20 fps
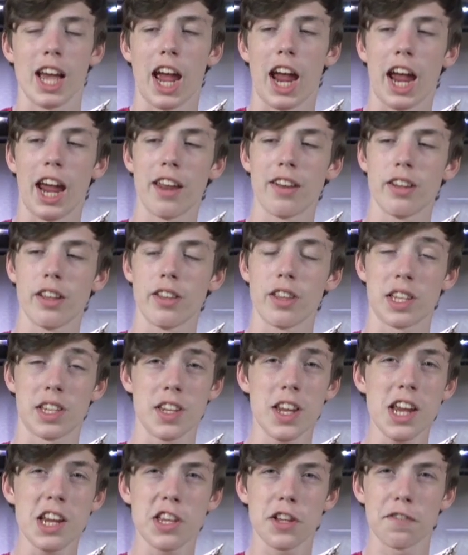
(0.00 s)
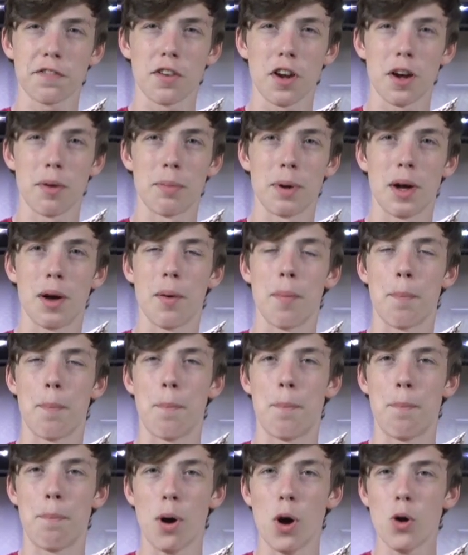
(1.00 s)
And the snakes are from
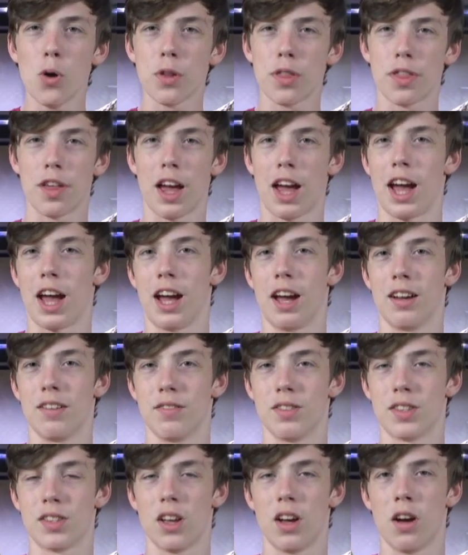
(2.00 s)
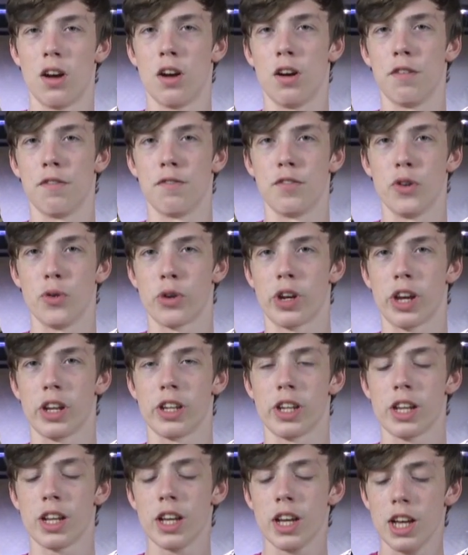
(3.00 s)
both halves of New
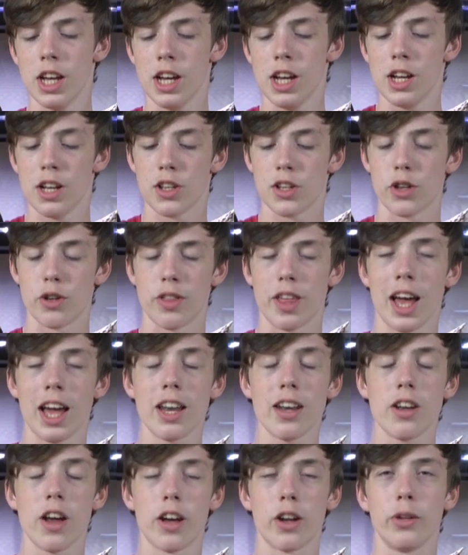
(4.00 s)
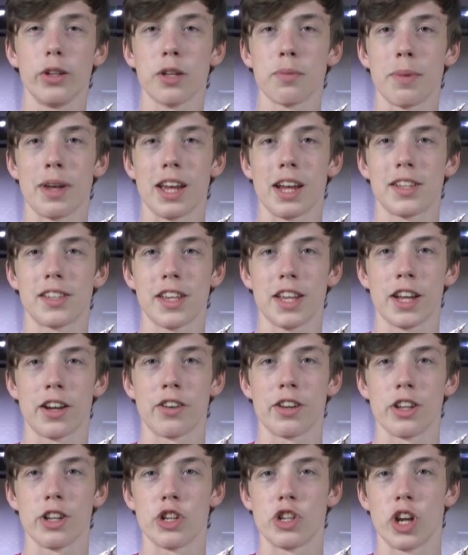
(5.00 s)
Guinea, So that not only makes
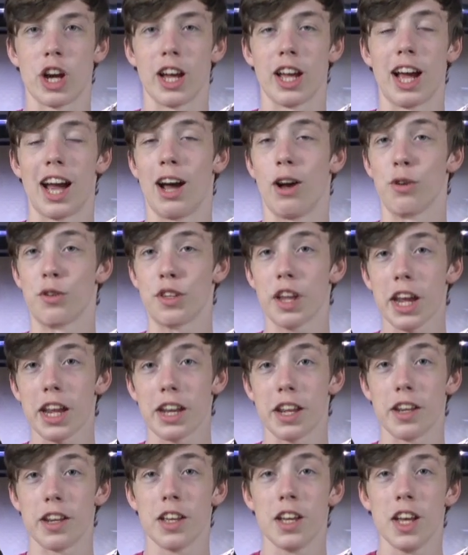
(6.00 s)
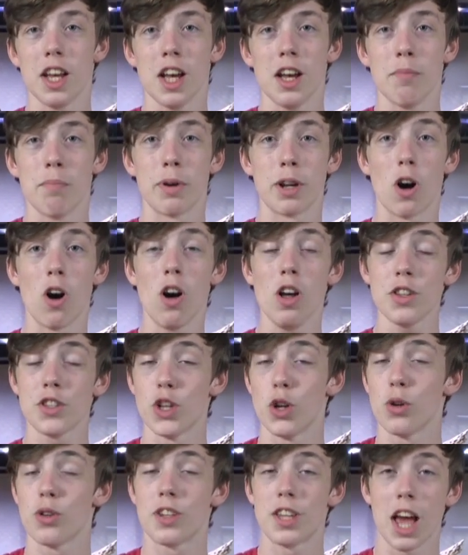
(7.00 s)
Irian Jaya outdated, but
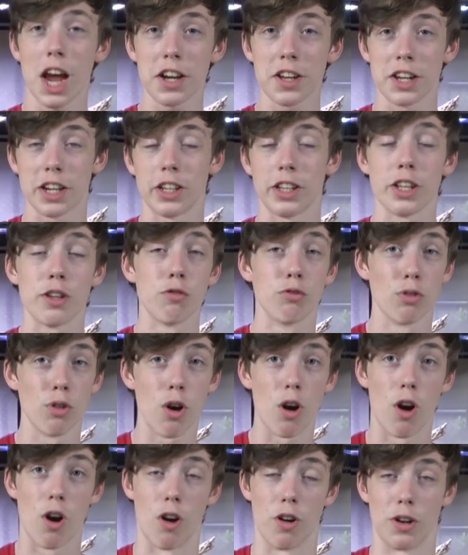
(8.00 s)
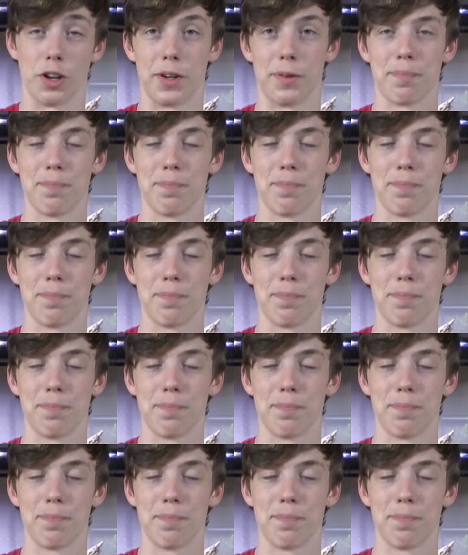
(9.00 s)
also technically wrong.